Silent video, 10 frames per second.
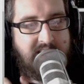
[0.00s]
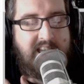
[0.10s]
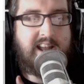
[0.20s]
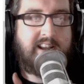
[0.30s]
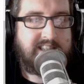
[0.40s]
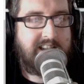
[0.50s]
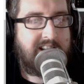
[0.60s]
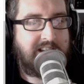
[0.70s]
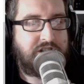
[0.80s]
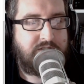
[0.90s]
a nice little
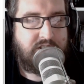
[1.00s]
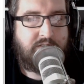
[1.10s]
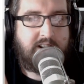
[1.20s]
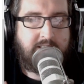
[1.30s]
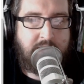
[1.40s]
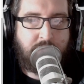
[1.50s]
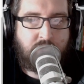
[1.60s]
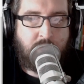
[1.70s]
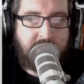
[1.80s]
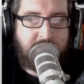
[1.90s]
collection of stuff that I think was
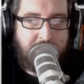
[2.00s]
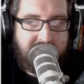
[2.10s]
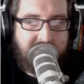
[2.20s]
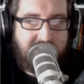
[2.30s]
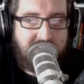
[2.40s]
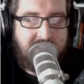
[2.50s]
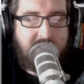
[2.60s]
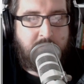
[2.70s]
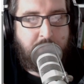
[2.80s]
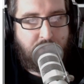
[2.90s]
quite thematic,
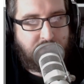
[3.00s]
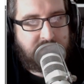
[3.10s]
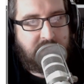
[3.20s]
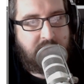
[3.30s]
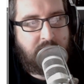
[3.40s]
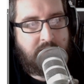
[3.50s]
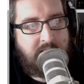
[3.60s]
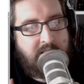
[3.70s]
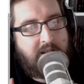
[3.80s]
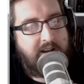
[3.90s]
but also
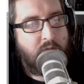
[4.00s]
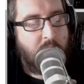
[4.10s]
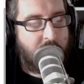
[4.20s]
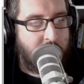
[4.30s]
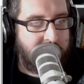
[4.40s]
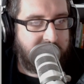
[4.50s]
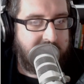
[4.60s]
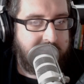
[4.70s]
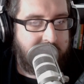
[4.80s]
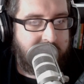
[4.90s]
kind of worked well
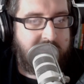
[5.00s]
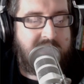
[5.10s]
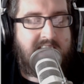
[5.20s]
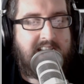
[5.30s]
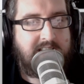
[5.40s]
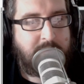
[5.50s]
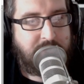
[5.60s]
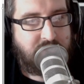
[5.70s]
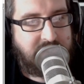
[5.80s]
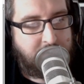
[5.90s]
together, had some
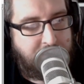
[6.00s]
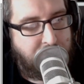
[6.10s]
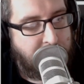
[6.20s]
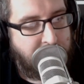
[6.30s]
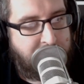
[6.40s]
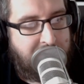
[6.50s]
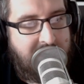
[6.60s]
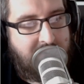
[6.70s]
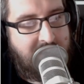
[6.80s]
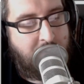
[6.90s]
interesting special rules to play
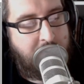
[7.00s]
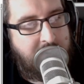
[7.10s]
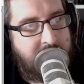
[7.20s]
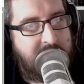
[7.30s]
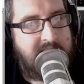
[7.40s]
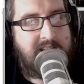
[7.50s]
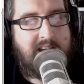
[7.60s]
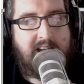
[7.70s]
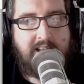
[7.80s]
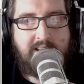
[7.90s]
around with,
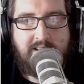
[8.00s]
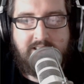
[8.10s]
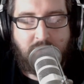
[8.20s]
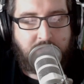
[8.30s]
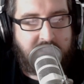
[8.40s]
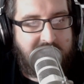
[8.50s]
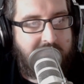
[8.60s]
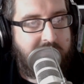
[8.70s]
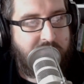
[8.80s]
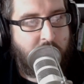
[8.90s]
dealt with the
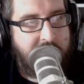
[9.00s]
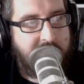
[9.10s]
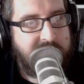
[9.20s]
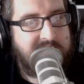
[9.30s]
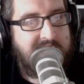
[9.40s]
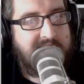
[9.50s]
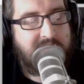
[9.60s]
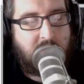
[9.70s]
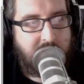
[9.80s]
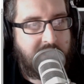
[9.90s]
narrative quite nicely, and
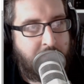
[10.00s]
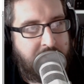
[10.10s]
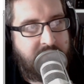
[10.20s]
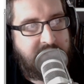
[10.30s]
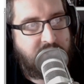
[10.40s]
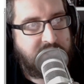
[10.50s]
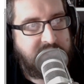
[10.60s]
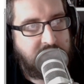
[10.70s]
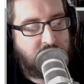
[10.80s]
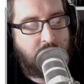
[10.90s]
told a little bit of an
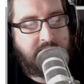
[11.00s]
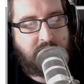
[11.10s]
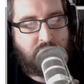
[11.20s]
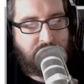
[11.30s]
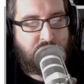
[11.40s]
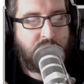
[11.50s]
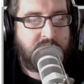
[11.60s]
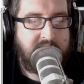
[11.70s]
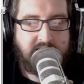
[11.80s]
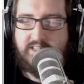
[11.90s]
interesting story that sort of took
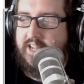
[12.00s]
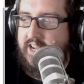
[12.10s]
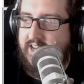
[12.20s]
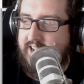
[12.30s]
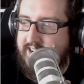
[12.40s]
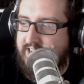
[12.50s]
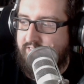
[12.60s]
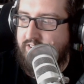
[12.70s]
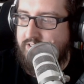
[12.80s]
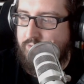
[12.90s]
things in a
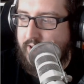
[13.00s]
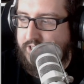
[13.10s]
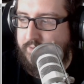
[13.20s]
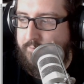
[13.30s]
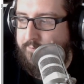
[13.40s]
different direction.